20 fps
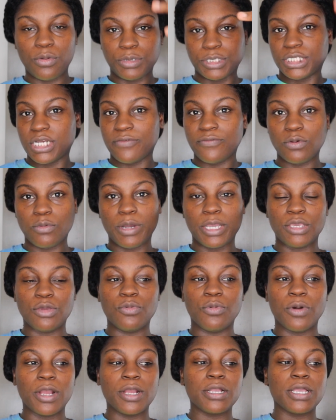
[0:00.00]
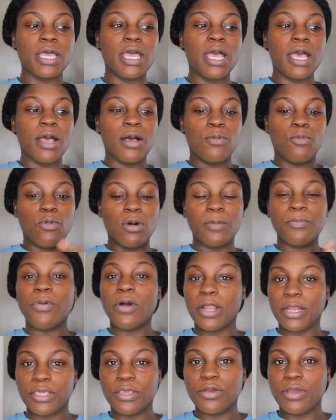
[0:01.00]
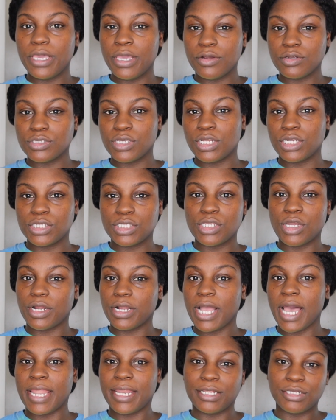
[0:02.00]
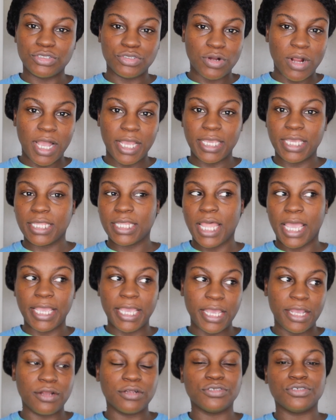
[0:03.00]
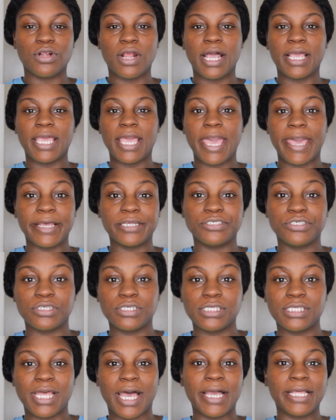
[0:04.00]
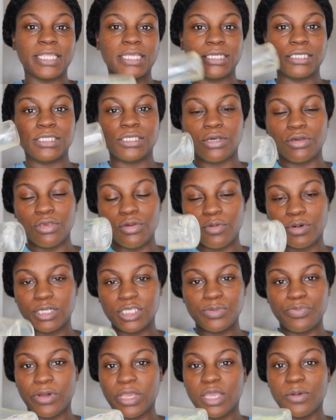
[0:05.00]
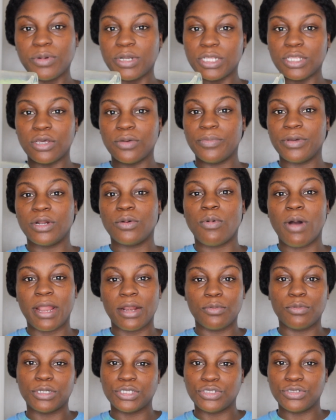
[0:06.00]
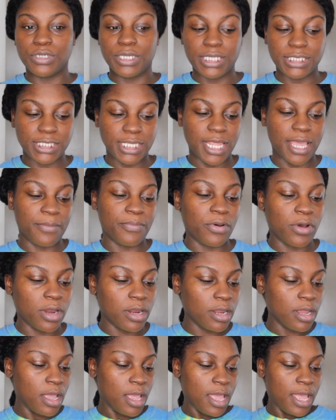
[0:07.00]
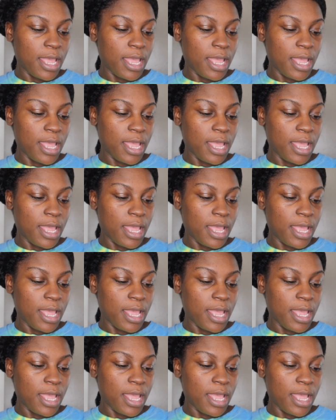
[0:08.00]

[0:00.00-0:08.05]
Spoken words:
or whichever way you work, one part of your hair is going to start kind of drying, like air drying as you're styling. So you want to spray it with a little bit of water once you get to that part.